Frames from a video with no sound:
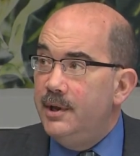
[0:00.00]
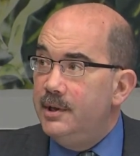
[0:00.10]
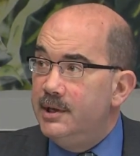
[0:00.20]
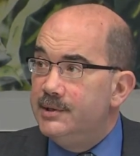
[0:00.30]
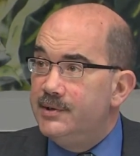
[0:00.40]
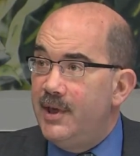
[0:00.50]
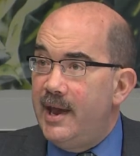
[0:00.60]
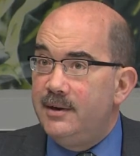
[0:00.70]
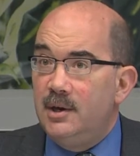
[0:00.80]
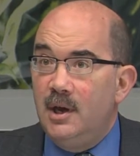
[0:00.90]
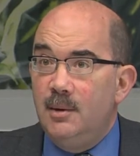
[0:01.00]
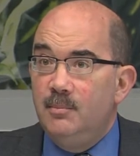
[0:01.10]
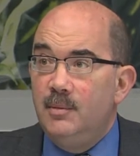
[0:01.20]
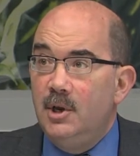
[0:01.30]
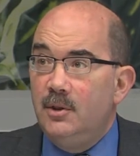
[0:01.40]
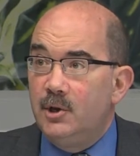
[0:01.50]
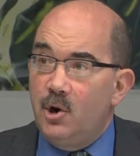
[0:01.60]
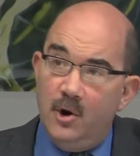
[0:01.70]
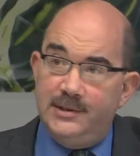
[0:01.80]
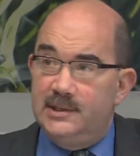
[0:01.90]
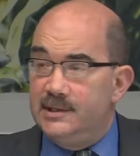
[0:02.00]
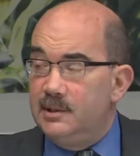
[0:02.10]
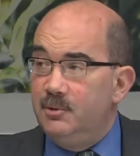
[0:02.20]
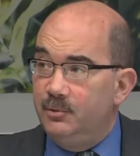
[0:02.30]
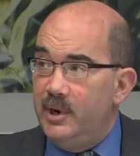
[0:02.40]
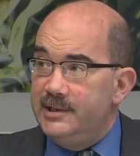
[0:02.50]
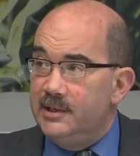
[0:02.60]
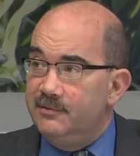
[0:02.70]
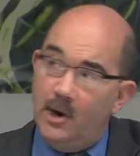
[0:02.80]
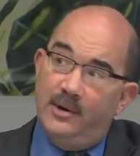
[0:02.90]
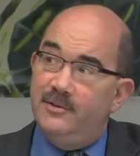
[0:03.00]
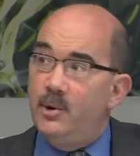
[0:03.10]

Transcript: is that the current system of raising very,